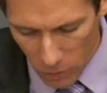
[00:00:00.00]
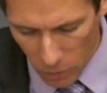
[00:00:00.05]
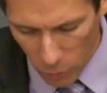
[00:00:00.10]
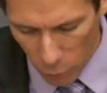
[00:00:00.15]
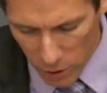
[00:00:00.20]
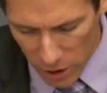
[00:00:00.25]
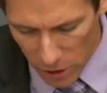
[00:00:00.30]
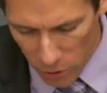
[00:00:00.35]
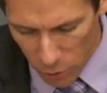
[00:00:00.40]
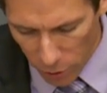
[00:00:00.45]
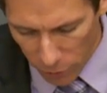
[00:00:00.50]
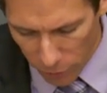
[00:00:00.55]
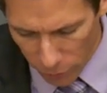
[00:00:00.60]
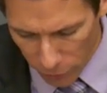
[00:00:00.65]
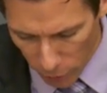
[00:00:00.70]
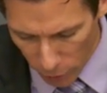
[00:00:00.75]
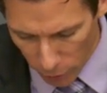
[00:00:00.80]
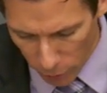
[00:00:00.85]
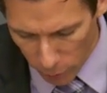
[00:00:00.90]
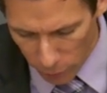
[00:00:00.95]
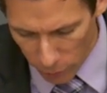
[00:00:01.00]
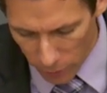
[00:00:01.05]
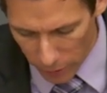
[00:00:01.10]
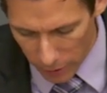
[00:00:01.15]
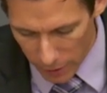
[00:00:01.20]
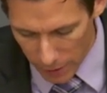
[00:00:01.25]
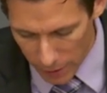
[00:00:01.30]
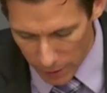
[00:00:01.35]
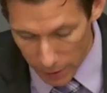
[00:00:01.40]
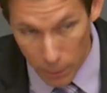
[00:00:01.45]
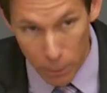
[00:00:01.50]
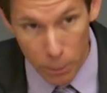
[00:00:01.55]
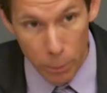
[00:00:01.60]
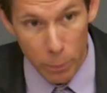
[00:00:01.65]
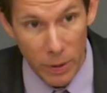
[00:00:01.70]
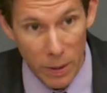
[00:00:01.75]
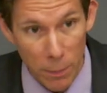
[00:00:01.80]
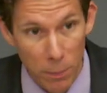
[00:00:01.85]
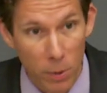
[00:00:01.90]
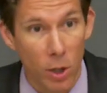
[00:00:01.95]
We need to affirm the
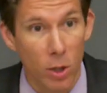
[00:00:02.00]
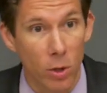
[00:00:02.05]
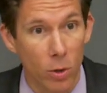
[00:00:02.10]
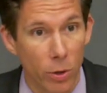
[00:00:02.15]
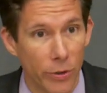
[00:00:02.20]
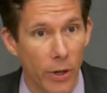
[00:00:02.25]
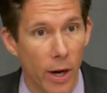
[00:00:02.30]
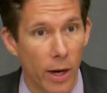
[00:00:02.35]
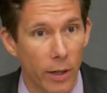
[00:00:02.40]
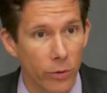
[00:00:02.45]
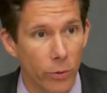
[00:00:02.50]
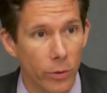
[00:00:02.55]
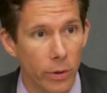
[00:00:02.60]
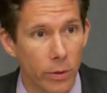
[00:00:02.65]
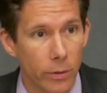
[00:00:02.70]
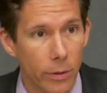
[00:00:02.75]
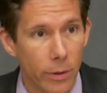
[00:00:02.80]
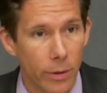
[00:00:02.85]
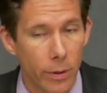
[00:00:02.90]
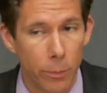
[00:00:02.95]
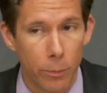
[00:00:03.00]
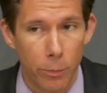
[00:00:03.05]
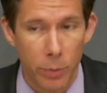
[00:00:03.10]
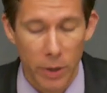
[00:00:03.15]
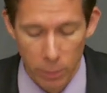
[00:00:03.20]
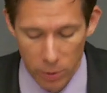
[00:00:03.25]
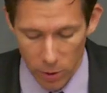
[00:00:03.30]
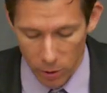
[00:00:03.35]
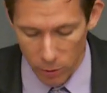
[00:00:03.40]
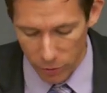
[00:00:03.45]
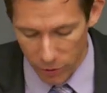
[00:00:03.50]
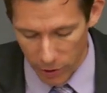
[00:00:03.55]
biblical doctrine, the biblical